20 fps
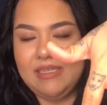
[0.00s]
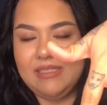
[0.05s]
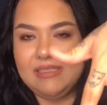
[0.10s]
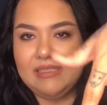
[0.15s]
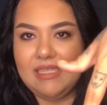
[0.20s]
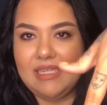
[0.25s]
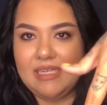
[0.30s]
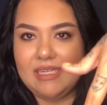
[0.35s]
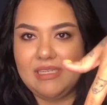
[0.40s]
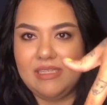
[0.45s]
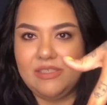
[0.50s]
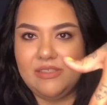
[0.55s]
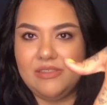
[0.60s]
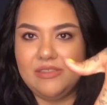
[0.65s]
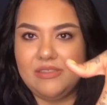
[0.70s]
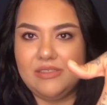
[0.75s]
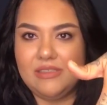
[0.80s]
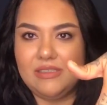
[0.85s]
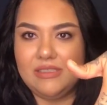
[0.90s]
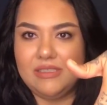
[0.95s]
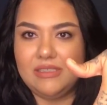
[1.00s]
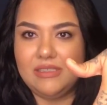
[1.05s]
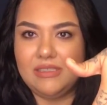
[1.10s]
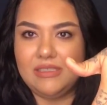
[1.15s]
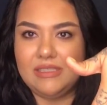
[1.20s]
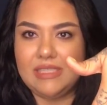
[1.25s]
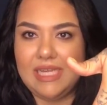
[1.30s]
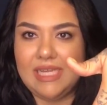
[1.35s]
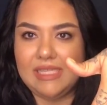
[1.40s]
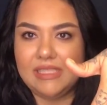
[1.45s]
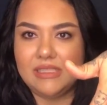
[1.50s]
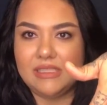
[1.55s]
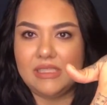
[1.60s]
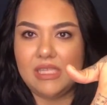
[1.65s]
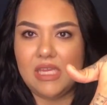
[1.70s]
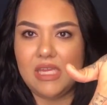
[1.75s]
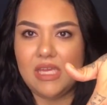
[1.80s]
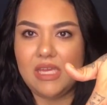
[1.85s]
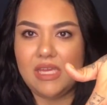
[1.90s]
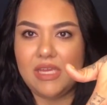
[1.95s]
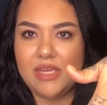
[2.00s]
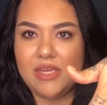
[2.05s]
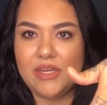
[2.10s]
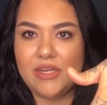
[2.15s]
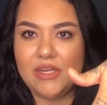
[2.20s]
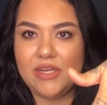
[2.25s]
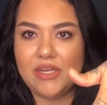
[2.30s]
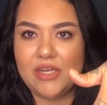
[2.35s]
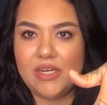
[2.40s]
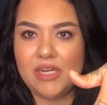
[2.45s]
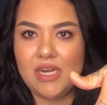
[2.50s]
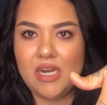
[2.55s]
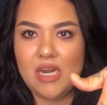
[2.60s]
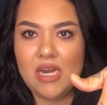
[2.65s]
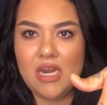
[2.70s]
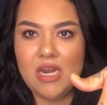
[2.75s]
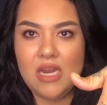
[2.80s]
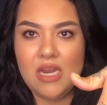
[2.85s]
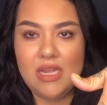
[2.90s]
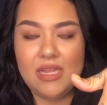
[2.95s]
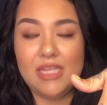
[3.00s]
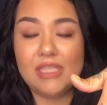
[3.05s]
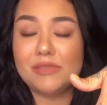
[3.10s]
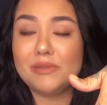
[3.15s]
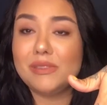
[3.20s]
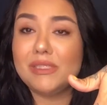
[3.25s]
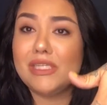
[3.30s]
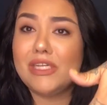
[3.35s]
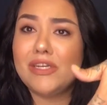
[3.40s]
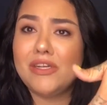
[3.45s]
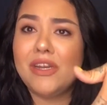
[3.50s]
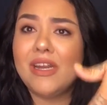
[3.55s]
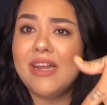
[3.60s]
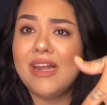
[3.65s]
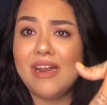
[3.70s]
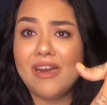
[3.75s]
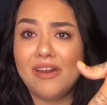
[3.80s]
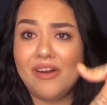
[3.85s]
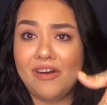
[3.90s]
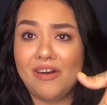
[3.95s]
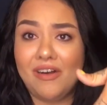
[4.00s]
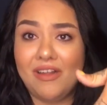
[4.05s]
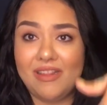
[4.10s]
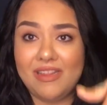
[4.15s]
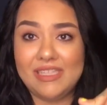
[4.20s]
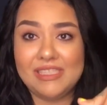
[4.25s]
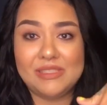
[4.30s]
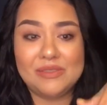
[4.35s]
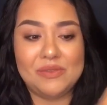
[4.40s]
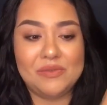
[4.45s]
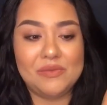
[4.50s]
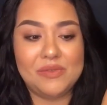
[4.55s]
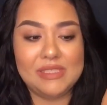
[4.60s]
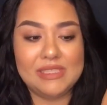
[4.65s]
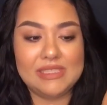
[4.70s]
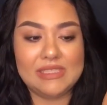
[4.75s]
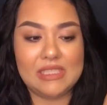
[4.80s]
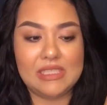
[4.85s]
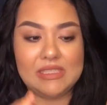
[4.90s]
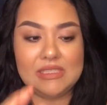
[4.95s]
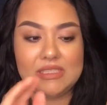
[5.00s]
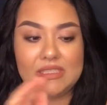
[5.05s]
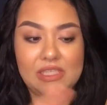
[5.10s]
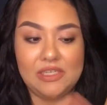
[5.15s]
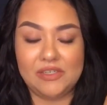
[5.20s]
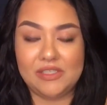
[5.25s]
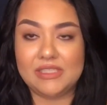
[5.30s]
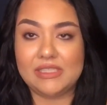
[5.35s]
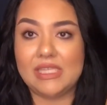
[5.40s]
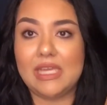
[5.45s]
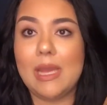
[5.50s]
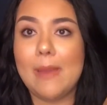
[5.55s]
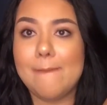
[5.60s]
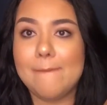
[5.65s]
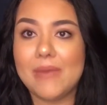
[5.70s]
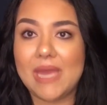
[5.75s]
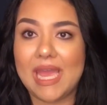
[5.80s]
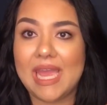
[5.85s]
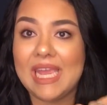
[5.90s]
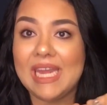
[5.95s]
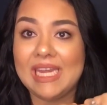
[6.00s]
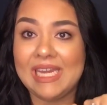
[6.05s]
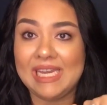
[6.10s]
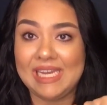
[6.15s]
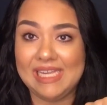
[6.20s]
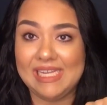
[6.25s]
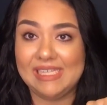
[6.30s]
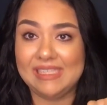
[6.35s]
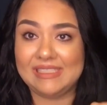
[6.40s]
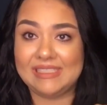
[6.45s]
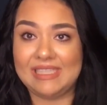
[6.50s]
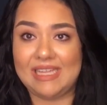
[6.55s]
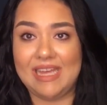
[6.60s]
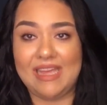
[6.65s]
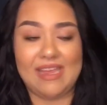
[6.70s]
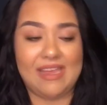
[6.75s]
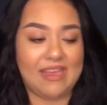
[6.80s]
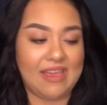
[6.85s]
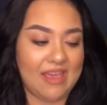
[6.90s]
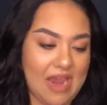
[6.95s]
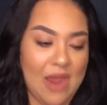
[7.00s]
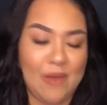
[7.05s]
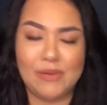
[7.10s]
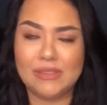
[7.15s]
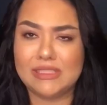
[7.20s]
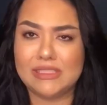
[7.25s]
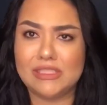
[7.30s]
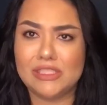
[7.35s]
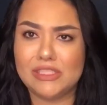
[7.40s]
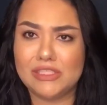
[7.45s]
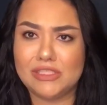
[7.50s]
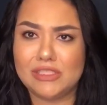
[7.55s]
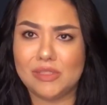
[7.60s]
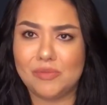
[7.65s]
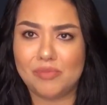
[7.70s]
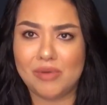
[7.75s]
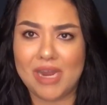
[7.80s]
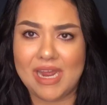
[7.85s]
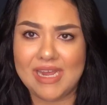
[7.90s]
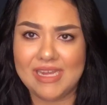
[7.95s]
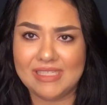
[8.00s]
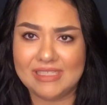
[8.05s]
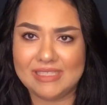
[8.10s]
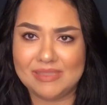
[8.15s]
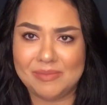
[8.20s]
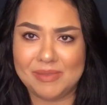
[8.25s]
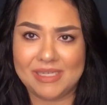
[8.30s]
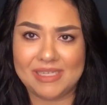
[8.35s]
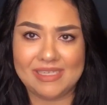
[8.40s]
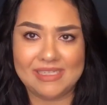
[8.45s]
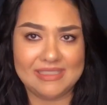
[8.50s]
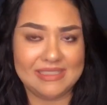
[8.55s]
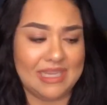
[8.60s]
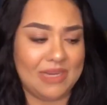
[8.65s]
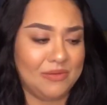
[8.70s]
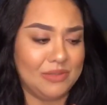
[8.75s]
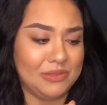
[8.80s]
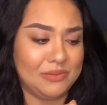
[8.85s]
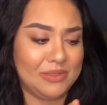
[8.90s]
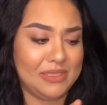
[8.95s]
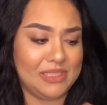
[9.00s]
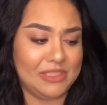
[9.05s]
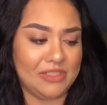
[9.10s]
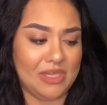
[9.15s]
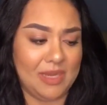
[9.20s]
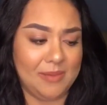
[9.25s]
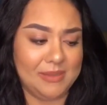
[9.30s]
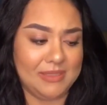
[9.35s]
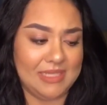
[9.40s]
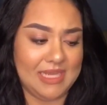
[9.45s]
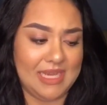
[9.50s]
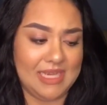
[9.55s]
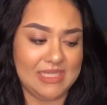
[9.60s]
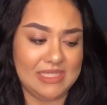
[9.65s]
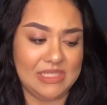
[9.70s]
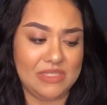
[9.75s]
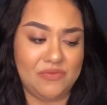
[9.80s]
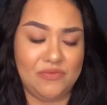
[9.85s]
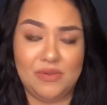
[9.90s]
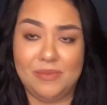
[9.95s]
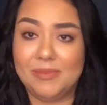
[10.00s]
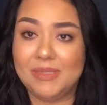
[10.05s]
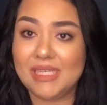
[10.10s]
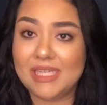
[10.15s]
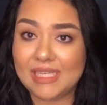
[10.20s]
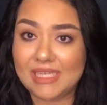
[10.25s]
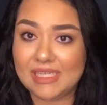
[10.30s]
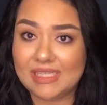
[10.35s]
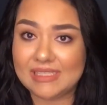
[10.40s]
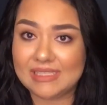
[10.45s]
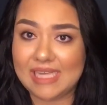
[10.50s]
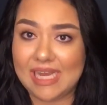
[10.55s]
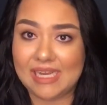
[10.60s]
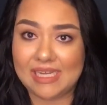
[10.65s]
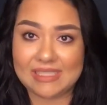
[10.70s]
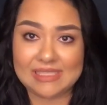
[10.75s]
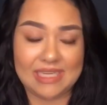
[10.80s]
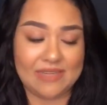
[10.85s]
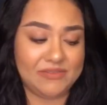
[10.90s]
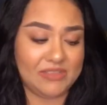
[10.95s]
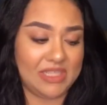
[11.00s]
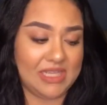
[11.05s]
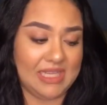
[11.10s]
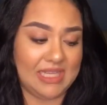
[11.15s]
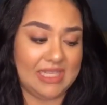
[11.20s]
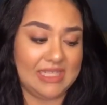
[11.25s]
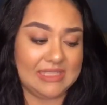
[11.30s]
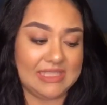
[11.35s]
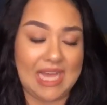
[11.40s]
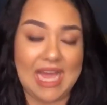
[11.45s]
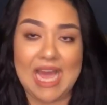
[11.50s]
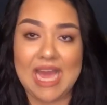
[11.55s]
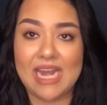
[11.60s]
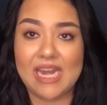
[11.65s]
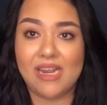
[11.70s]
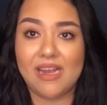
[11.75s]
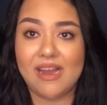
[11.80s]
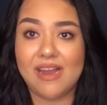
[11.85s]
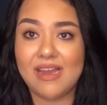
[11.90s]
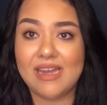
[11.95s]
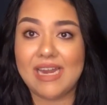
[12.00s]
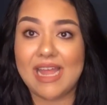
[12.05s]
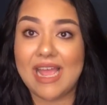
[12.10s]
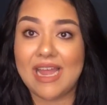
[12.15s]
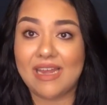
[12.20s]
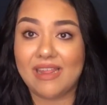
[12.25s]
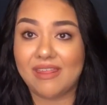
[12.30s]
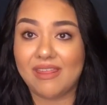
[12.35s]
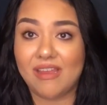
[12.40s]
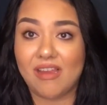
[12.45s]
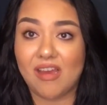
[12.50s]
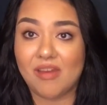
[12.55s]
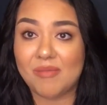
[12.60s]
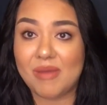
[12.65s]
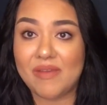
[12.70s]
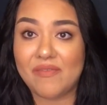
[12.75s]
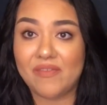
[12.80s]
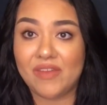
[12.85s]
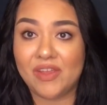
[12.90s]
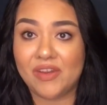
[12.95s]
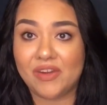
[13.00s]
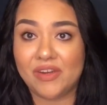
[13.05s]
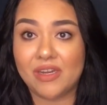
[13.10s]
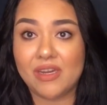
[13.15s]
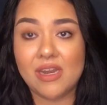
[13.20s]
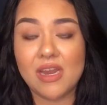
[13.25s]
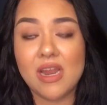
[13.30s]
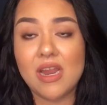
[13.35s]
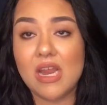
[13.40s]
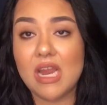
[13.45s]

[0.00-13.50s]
just like a little daisy here. This one didn't hurt at all. This one was seriously painless. Like, I was surprised because I was really traumatized from these, because after these I hadn't gotten anything on my finger